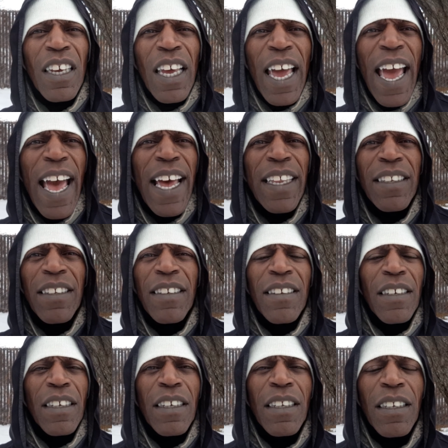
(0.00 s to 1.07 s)
and
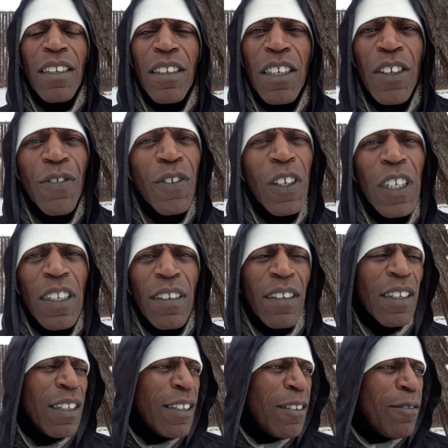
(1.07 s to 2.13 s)
different
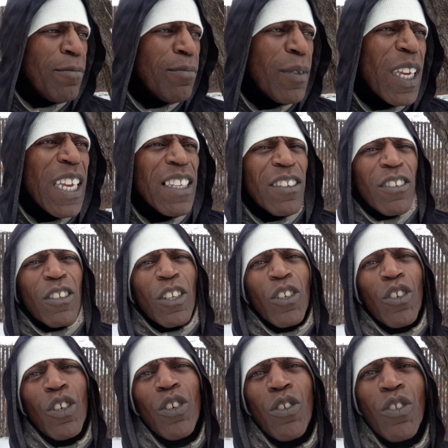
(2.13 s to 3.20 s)

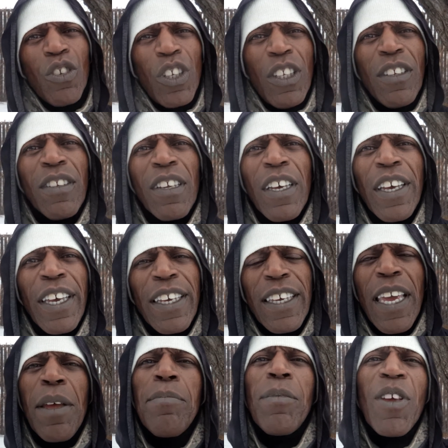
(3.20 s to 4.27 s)
institutions
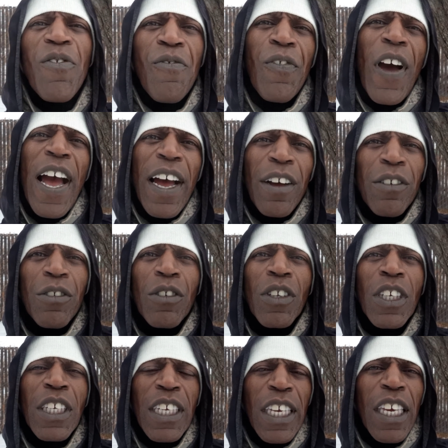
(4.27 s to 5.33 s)
can be found
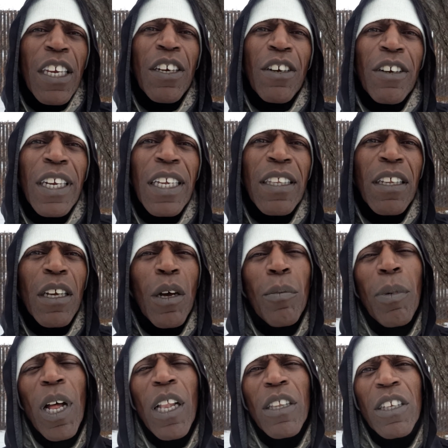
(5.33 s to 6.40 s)
here in the
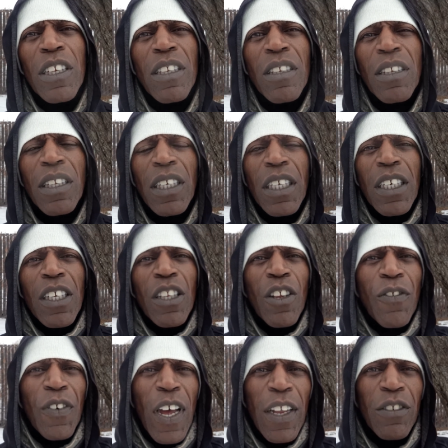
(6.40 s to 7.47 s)
Kabbalion. The
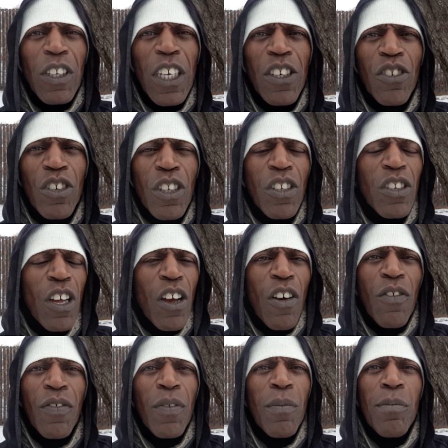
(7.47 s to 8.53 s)
foundations
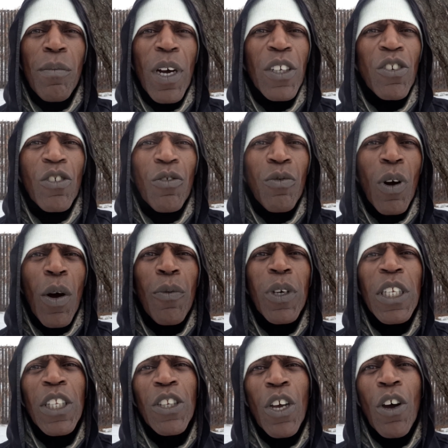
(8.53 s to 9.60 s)
of much of what
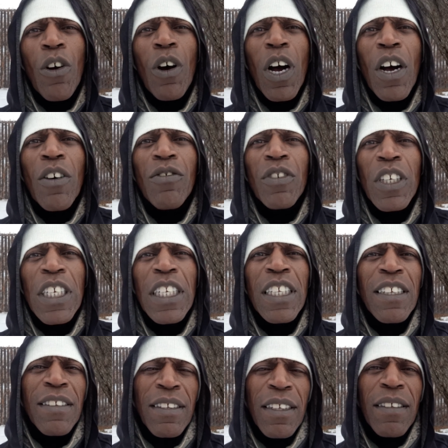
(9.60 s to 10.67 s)
we know of in
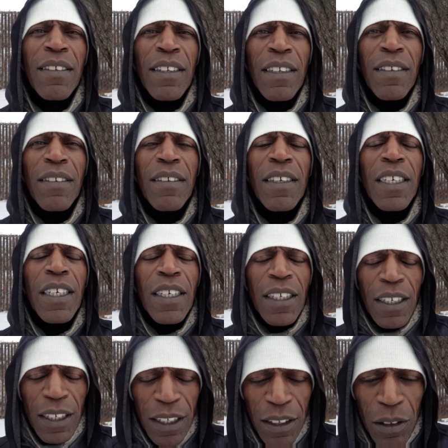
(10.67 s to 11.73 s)
existence
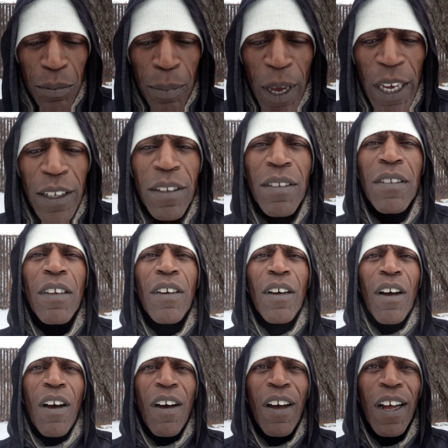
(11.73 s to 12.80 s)
is based
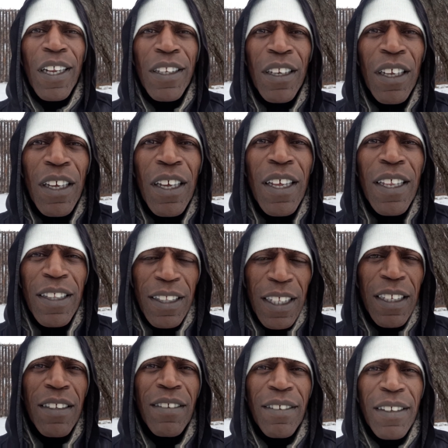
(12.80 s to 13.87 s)
on
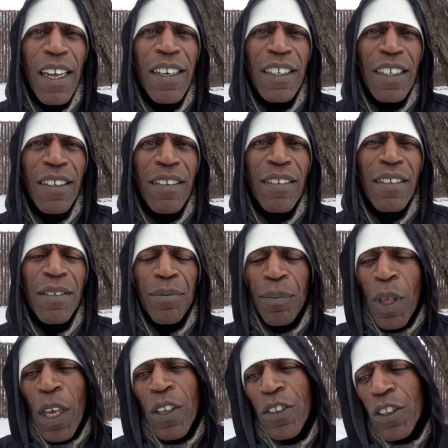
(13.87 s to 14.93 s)
these studies.
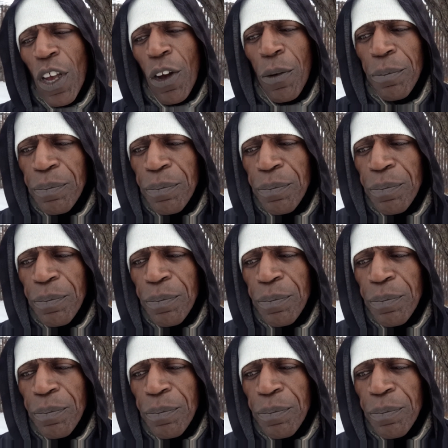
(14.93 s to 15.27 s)
So,